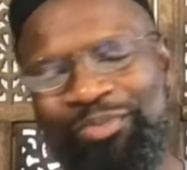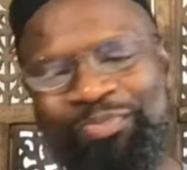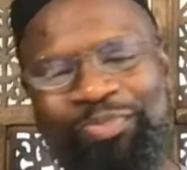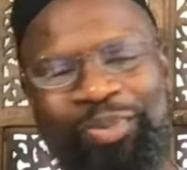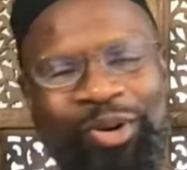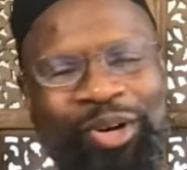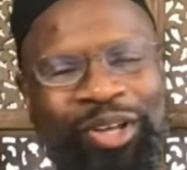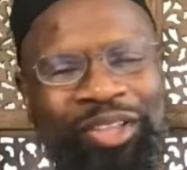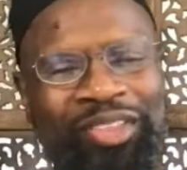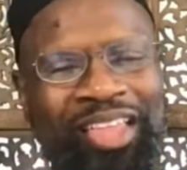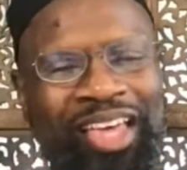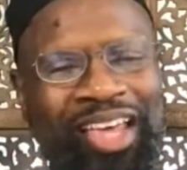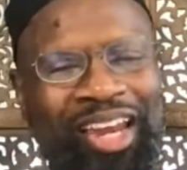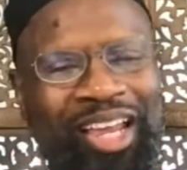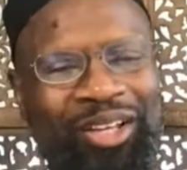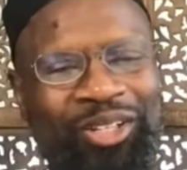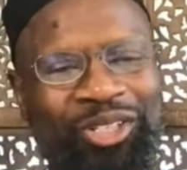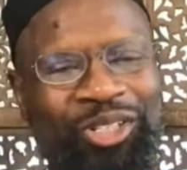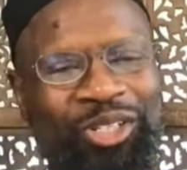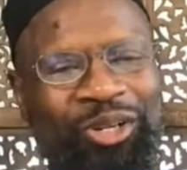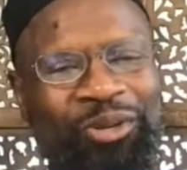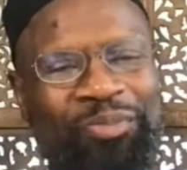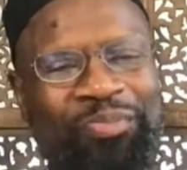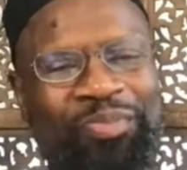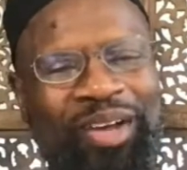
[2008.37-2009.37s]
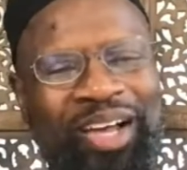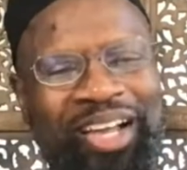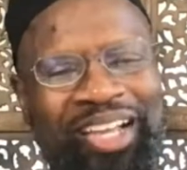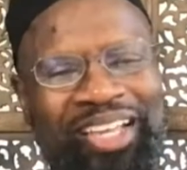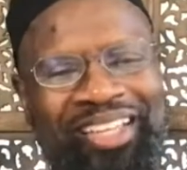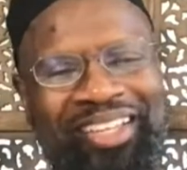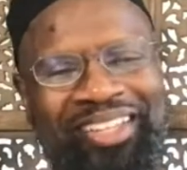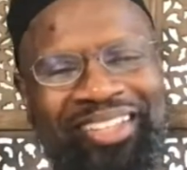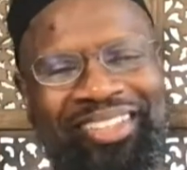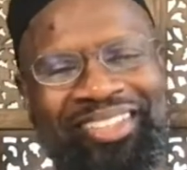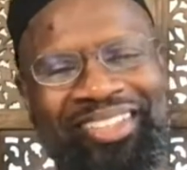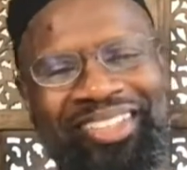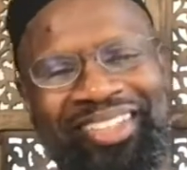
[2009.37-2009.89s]
Pull that out your
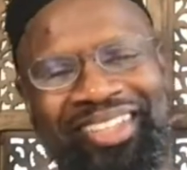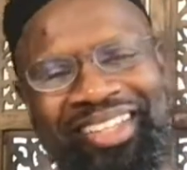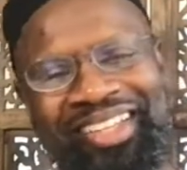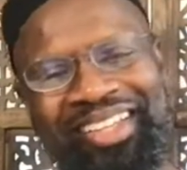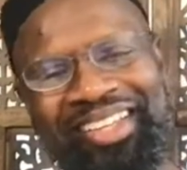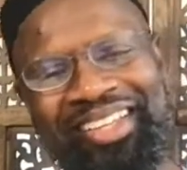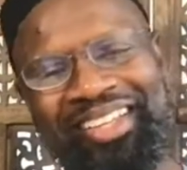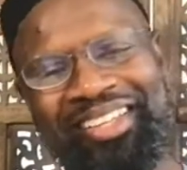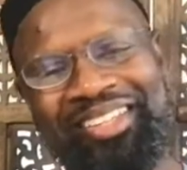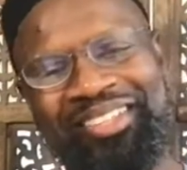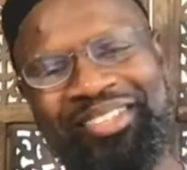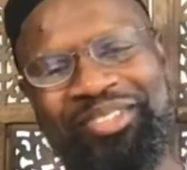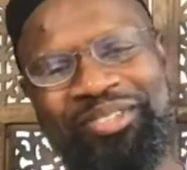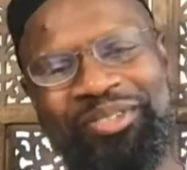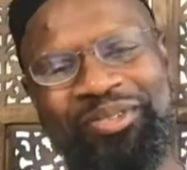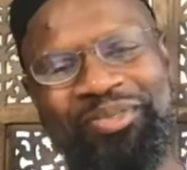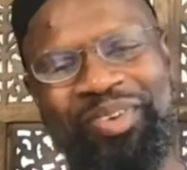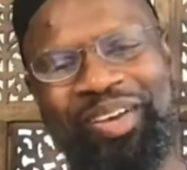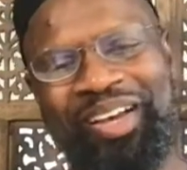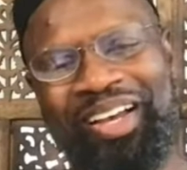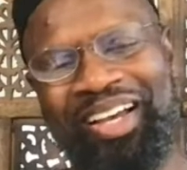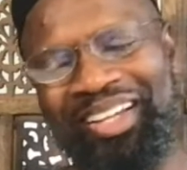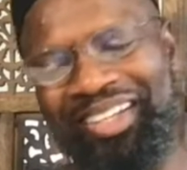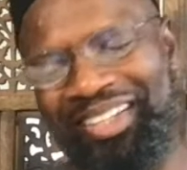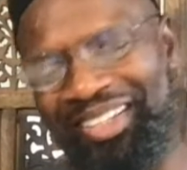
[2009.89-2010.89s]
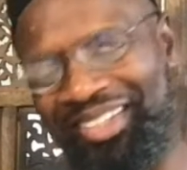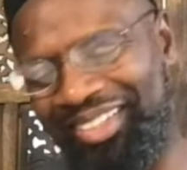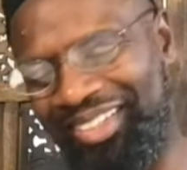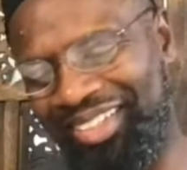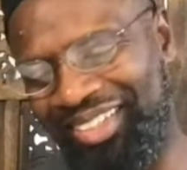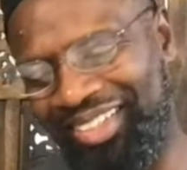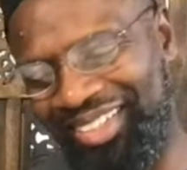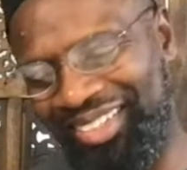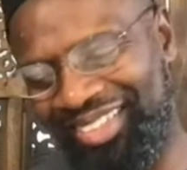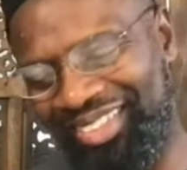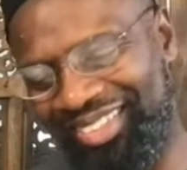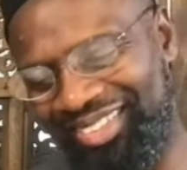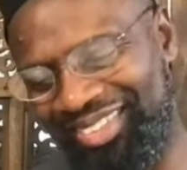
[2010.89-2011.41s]
pocket.
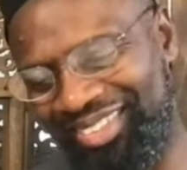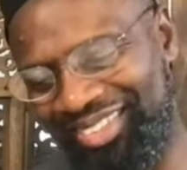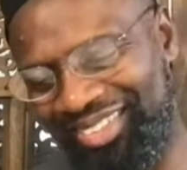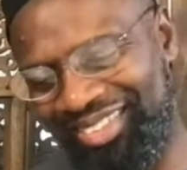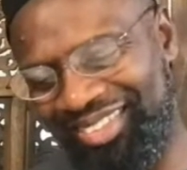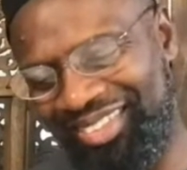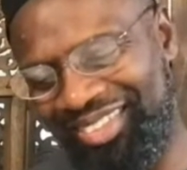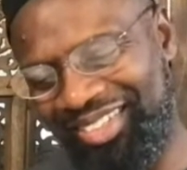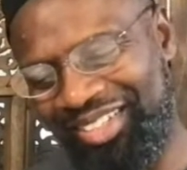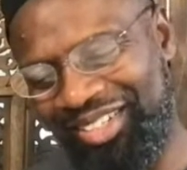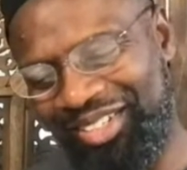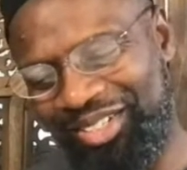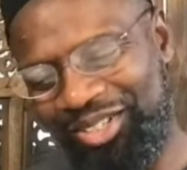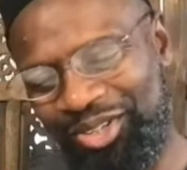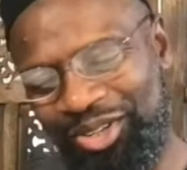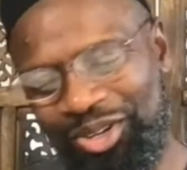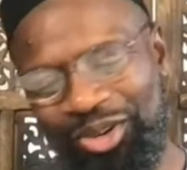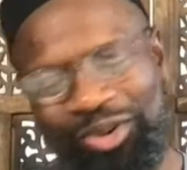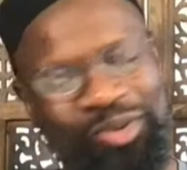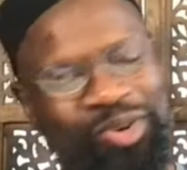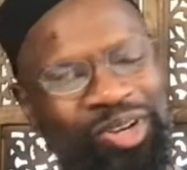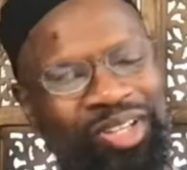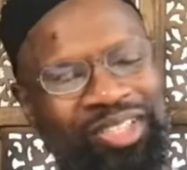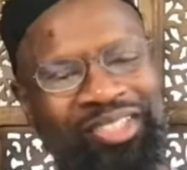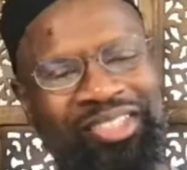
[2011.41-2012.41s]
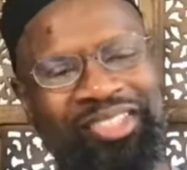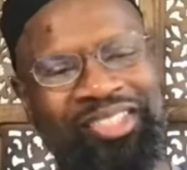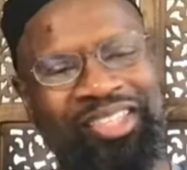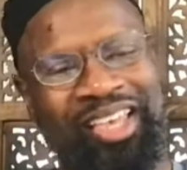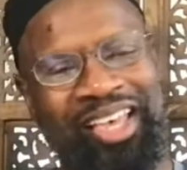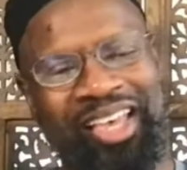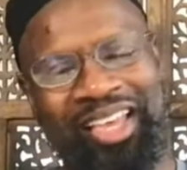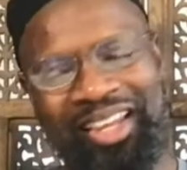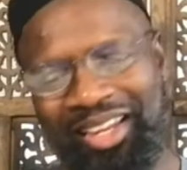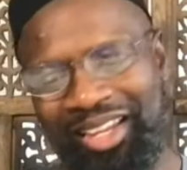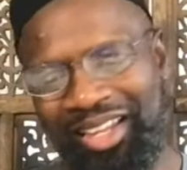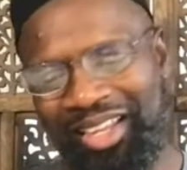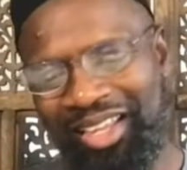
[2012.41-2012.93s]
Subhanallah. No one
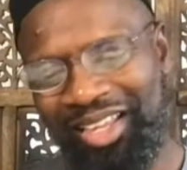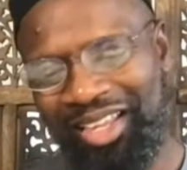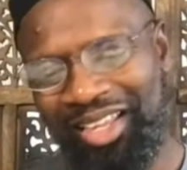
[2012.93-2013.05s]
said,